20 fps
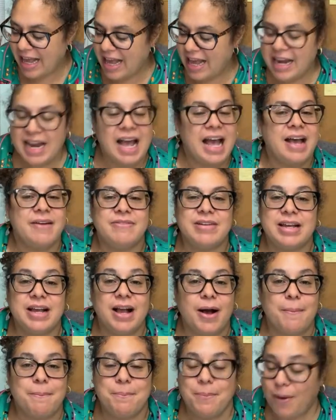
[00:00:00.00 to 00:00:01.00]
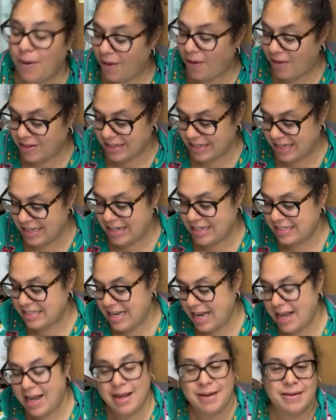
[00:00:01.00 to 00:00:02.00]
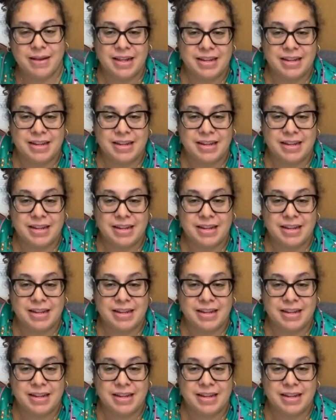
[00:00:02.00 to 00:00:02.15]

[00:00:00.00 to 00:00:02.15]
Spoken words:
and having a ball and a time,